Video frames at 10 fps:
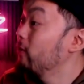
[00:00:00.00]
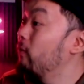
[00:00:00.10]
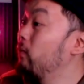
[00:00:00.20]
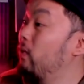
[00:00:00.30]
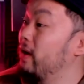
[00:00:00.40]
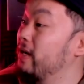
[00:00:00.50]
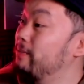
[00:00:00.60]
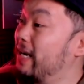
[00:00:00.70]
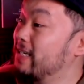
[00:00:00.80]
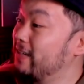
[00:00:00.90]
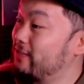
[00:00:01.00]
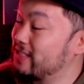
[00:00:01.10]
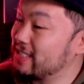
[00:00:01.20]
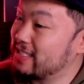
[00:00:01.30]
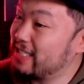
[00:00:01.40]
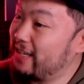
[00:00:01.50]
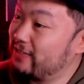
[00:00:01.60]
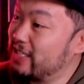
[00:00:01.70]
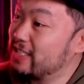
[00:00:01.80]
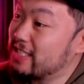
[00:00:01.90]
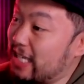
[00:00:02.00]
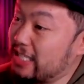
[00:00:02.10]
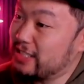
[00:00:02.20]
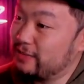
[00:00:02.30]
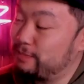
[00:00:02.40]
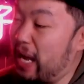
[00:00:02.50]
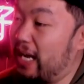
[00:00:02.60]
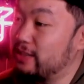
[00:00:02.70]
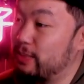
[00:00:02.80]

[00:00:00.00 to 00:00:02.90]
What a magnificent save. An incisive pass,